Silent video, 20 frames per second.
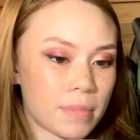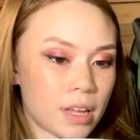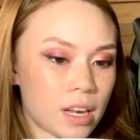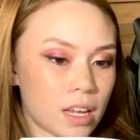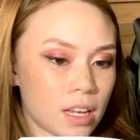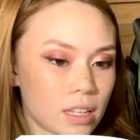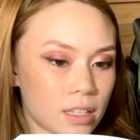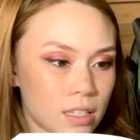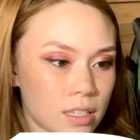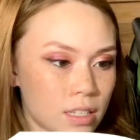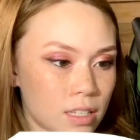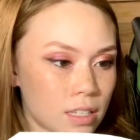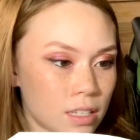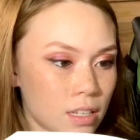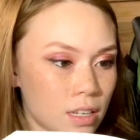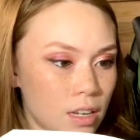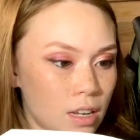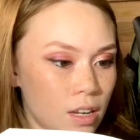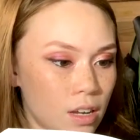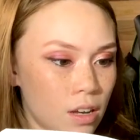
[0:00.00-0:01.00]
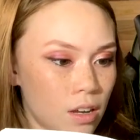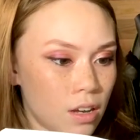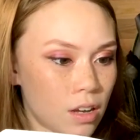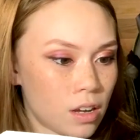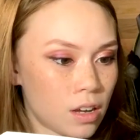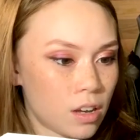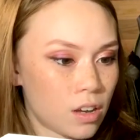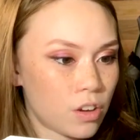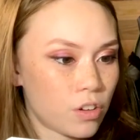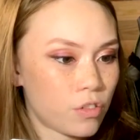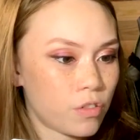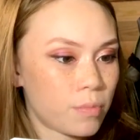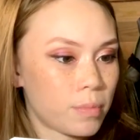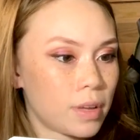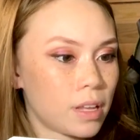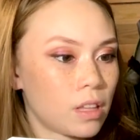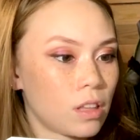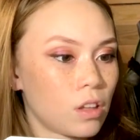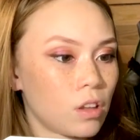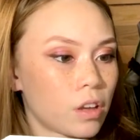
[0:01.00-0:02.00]
minutes of
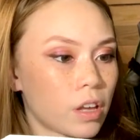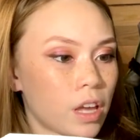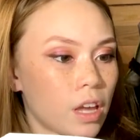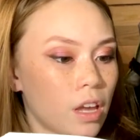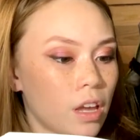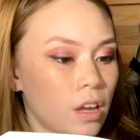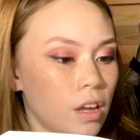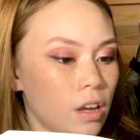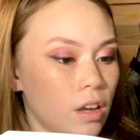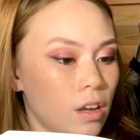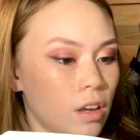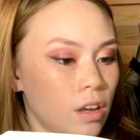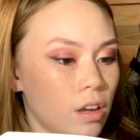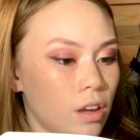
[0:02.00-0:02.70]
me looking